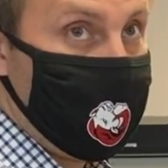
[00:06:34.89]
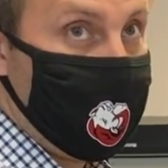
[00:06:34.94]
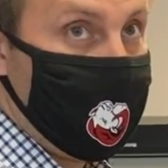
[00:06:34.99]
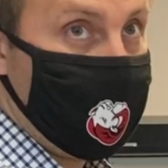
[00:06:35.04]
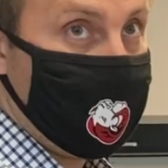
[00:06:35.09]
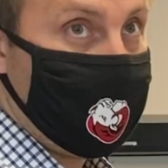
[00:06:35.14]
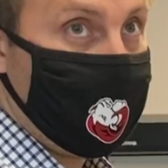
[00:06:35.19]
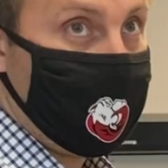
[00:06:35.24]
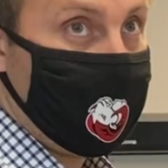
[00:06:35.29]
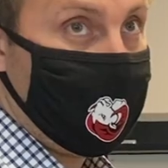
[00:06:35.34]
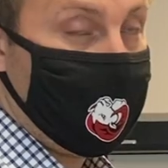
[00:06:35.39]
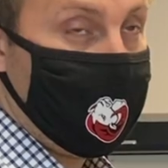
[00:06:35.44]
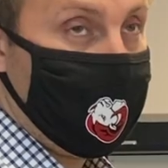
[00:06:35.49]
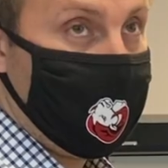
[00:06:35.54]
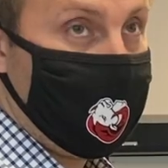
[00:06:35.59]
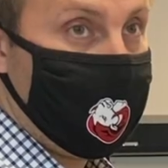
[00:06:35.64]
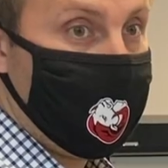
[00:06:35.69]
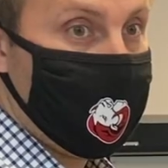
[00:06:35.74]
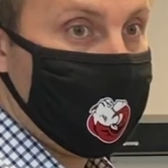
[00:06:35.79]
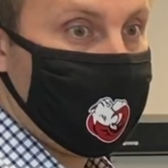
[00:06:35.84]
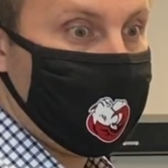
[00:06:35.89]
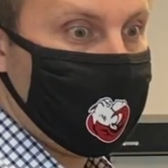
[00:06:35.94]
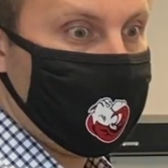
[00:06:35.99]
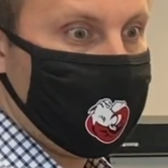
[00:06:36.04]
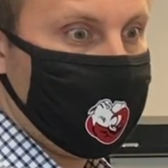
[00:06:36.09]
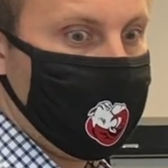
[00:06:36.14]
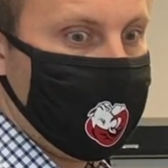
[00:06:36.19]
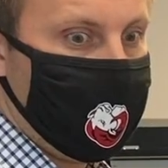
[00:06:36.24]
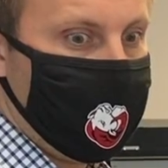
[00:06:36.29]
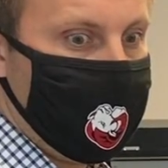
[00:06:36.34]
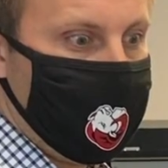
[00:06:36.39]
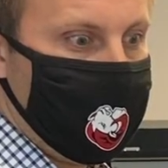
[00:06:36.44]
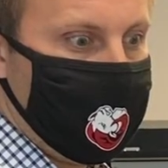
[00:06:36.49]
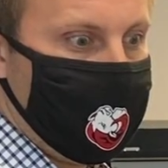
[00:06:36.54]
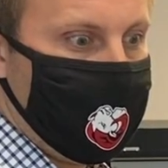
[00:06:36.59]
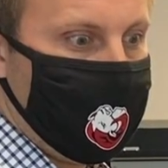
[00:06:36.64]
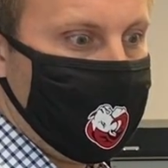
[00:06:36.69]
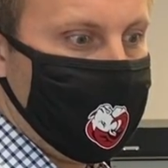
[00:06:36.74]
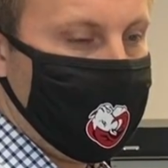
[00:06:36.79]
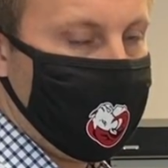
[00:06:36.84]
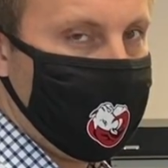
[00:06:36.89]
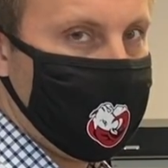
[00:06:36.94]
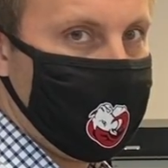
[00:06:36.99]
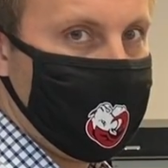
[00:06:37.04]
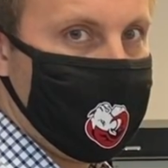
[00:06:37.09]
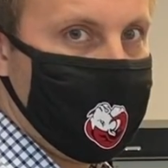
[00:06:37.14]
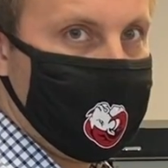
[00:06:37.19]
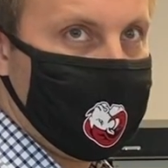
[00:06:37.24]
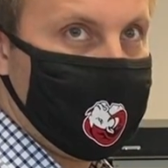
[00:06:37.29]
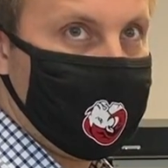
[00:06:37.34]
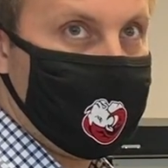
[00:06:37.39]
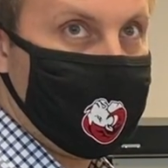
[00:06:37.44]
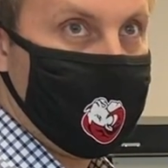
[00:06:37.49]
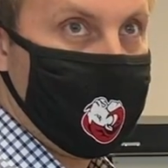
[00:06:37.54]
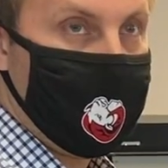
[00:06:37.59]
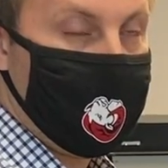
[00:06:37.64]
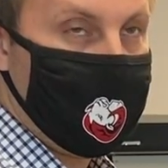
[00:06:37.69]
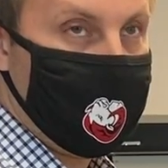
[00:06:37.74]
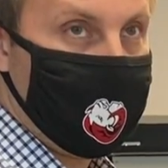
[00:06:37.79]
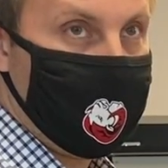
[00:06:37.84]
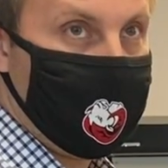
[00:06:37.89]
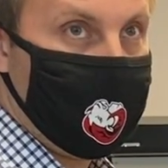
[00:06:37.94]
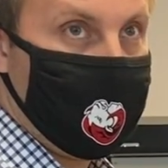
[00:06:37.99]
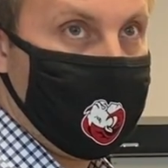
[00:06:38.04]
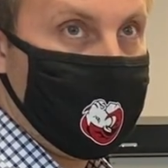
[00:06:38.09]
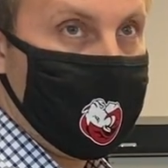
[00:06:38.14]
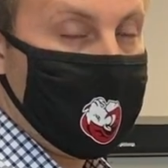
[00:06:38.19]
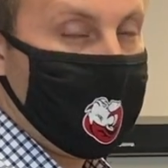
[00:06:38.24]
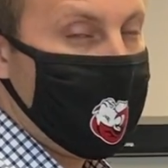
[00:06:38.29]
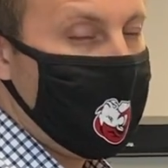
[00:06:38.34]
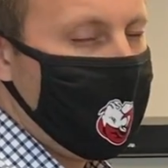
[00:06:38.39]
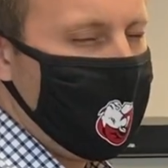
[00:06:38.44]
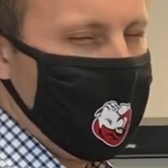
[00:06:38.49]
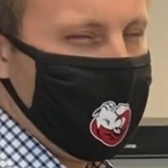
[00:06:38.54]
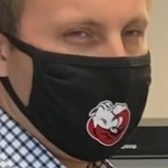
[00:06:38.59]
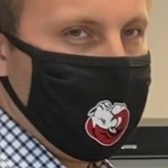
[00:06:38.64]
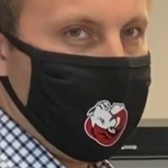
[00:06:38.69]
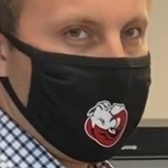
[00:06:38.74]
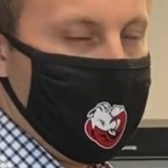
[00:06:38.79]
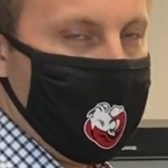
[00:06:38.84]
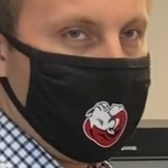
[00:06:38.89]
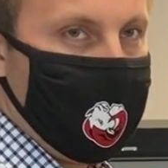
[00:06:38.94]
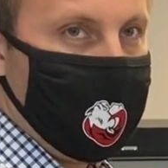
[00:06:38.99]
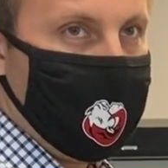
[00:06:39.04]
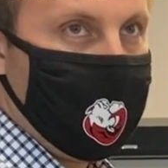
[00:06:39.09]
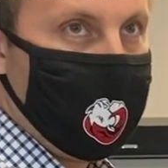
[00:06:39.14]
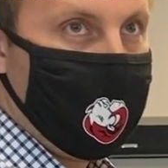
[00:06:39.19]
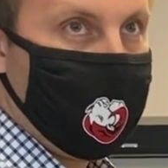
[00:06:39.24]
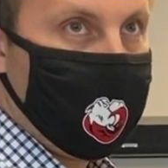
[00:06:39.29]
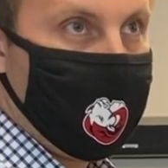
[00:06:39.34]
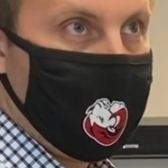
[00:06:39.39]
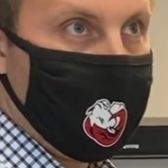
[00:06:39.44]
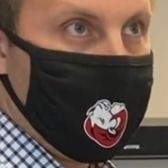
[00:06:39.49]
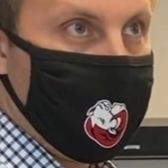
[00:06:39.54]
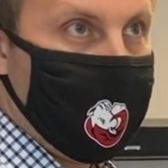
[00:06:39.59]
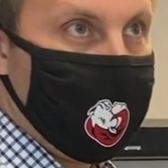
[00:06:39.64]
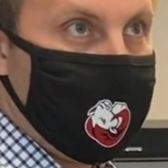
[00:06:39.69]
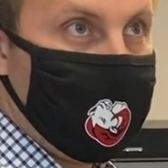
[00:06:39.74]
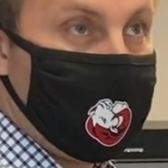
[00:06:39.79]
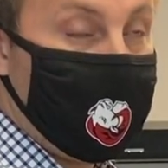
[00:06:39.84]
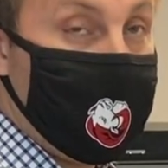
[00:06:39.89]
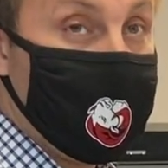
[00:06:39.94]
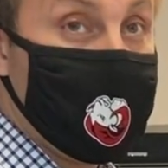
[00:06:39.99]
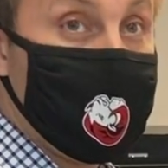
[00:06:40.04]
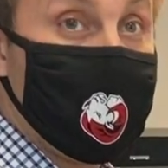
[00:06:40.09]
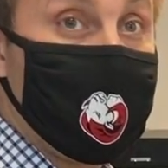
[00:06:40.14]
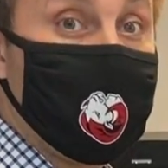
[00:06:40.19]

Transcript: just a little bit of pressure. Do you feel that? When she takes a breath in, right? We're not really working on placing